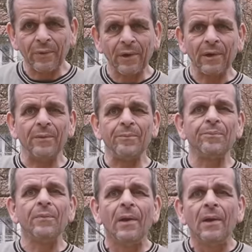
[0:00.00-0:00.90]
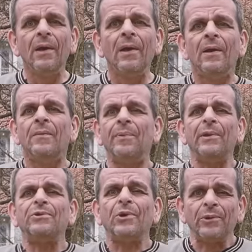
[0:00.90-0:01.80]
Um, but
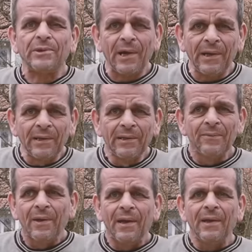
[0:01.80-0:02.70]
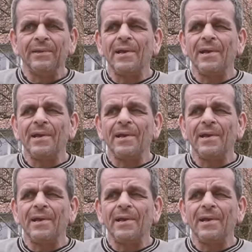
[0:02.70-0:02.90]
it's so exciting it's